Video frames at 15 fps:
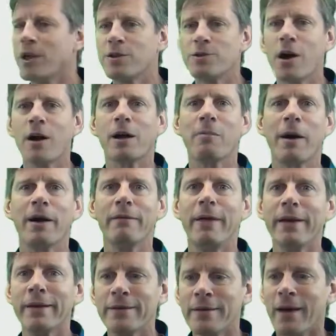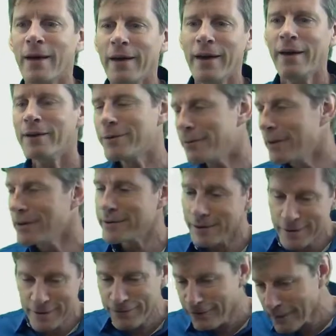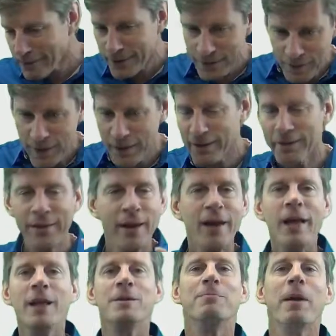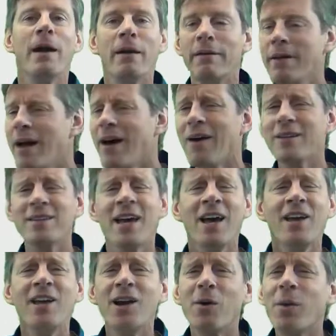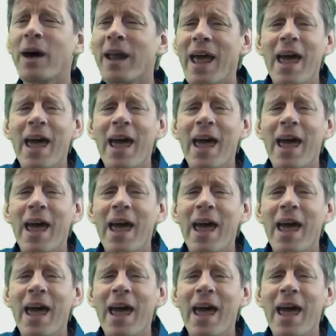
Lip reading: They talk about it like it's, it's richer, it's fuller, it's better. No, you know what?